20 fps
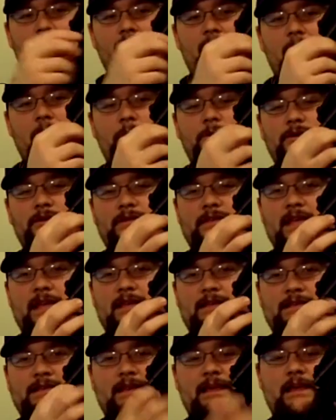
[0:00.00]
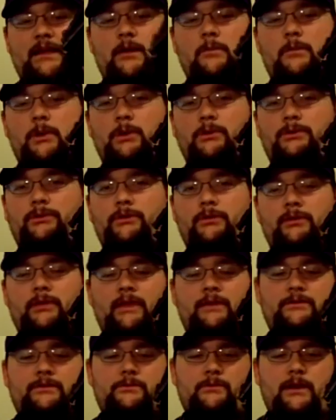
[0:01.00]
able to take a sling on both
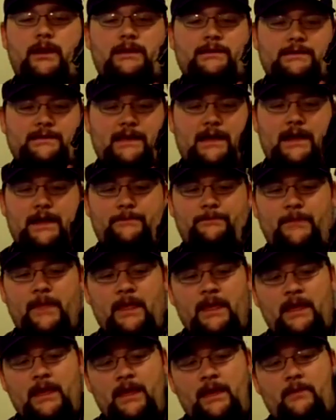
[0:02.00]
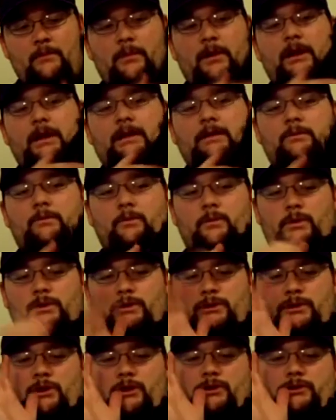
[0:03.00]
left and right side. But when
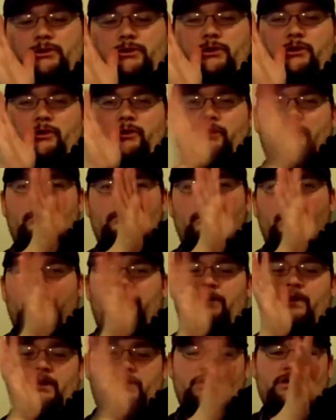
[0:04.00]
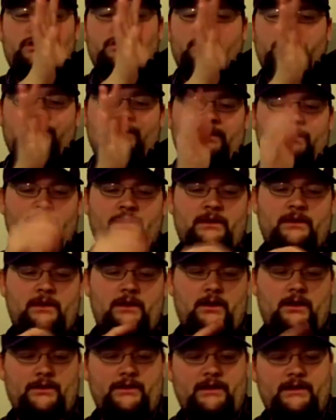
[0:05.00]
you go to do your malfunctions
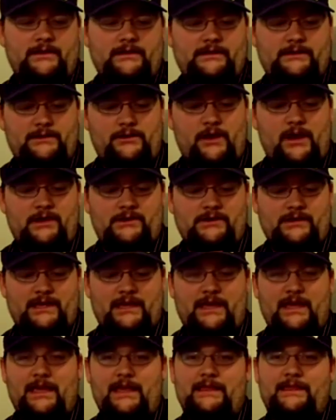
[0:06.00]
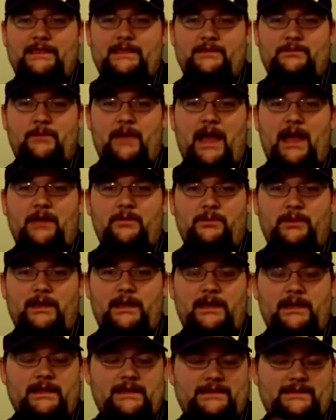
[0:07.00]
on this, you actually hit this back
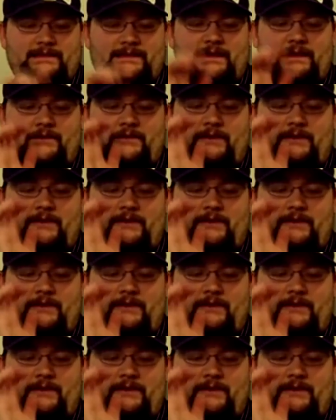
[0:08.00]
plate instead